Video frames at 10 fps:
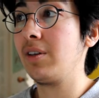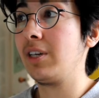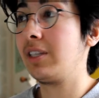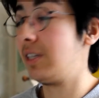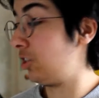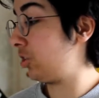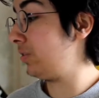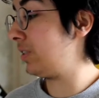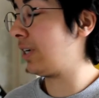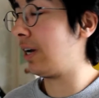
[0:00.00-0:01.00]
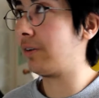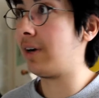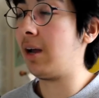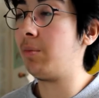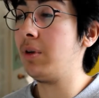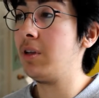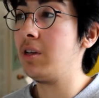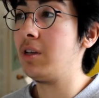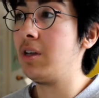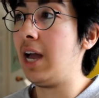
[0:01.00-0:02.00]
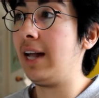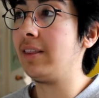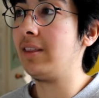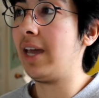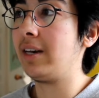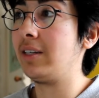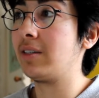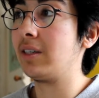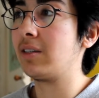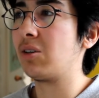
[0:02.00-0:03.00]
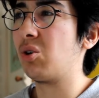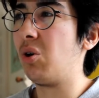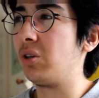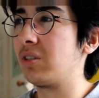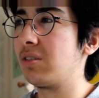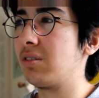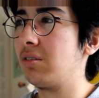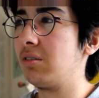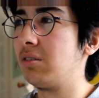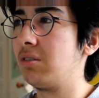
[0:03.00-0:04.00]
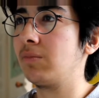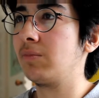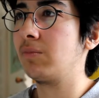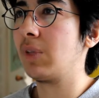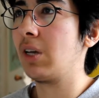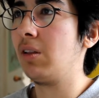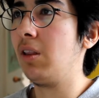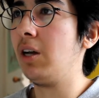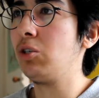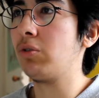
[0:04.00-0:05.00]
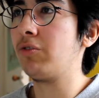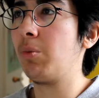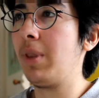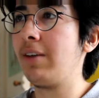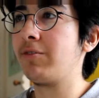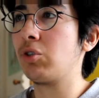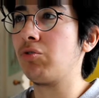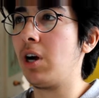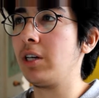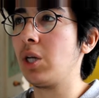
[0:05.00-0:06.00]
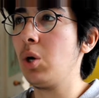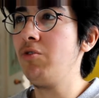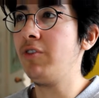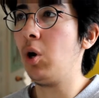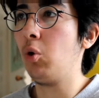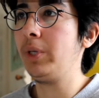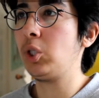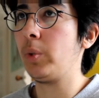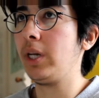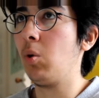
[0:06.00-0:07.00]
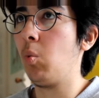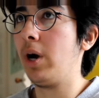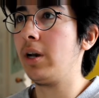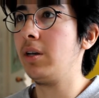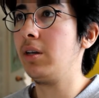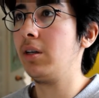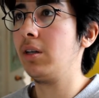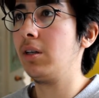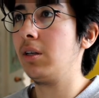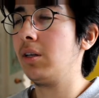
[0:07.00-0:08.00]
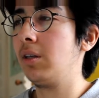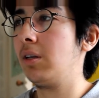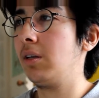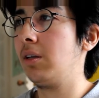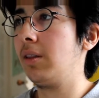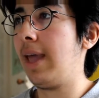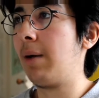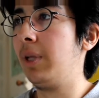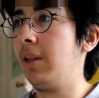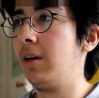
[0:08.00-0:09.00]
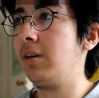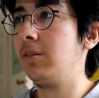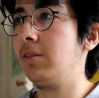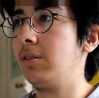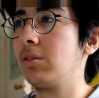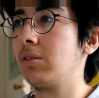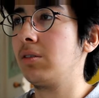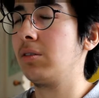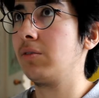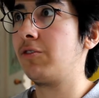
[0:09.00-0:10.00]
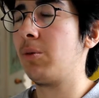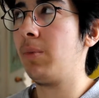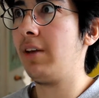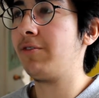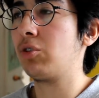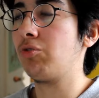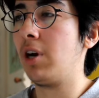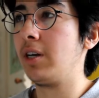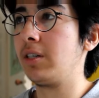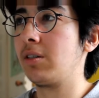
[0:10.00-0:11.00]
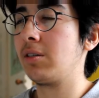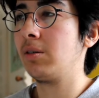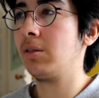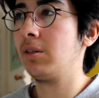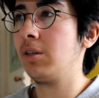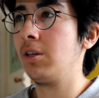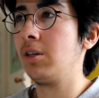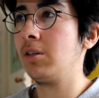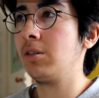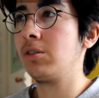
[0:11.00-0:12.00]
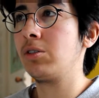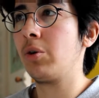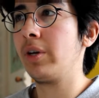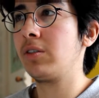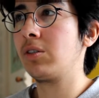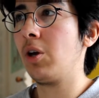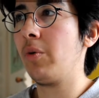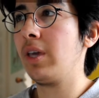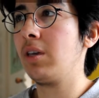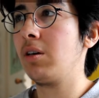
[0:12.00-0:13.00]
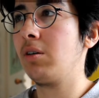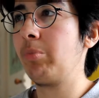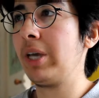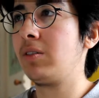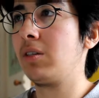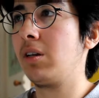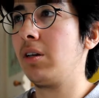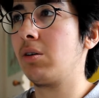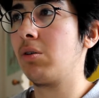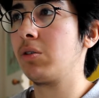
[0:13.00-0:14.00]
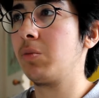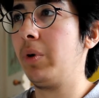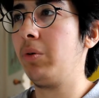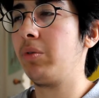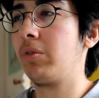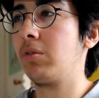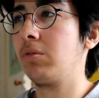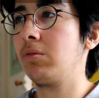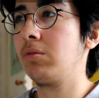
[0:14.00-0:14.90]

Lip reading: It shows a diagram, and it's a cross. Line drawn from left to right over or between 1 lamella. From left to right. So it's going basically across both.